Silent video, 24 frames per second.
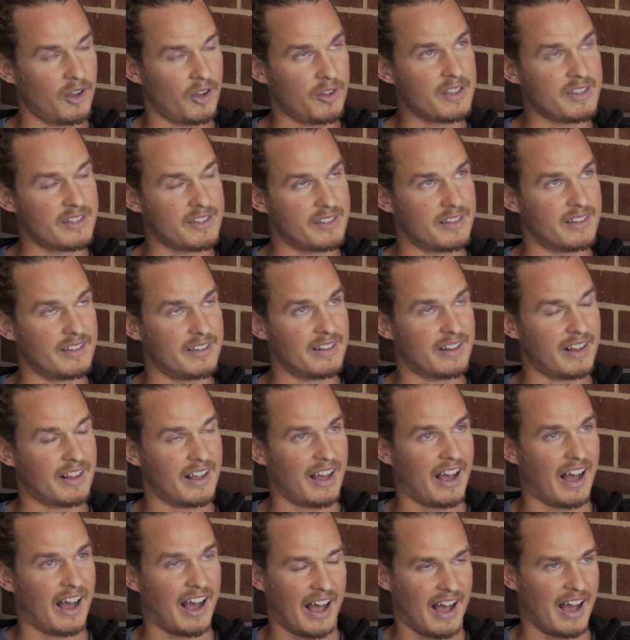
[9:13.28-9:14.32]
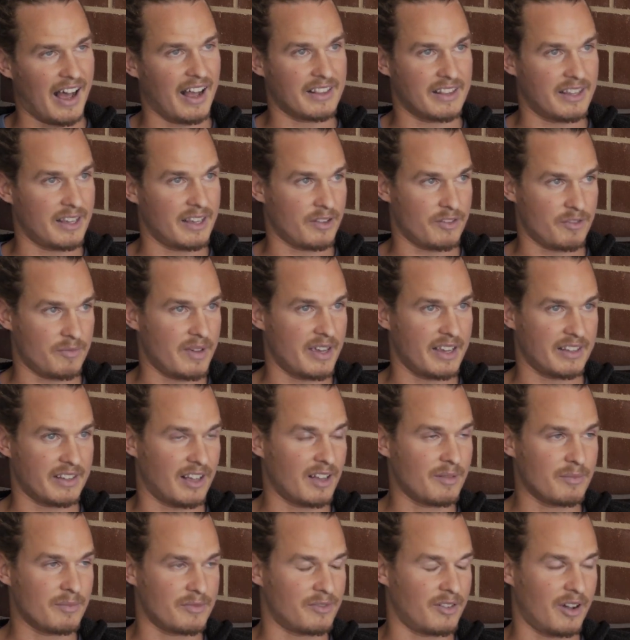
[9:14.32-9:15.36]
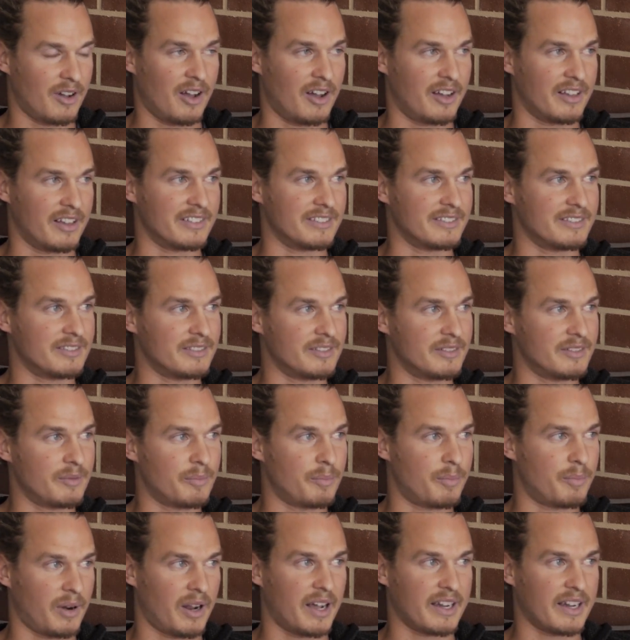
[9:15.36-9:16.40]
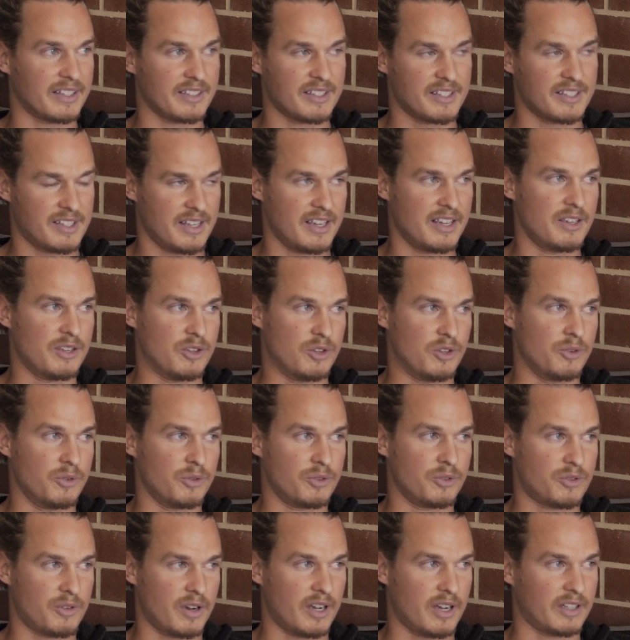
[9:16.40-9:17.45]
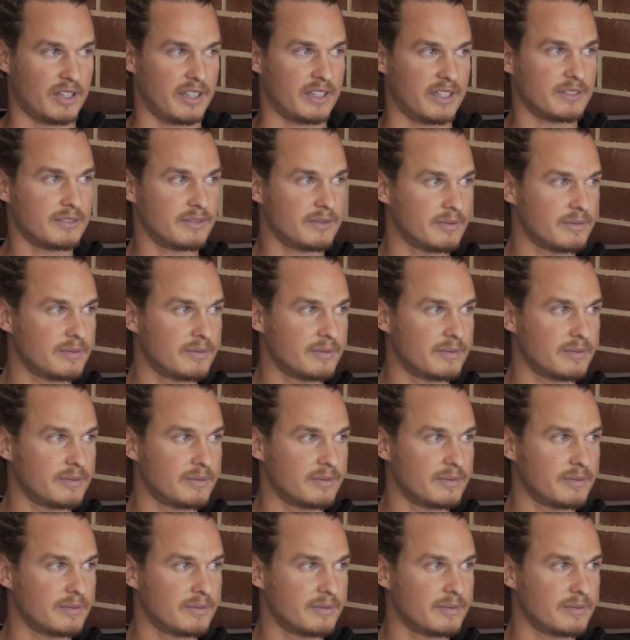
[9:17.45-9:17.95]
only hard thing for me. I'm fine, but I can see you struggling.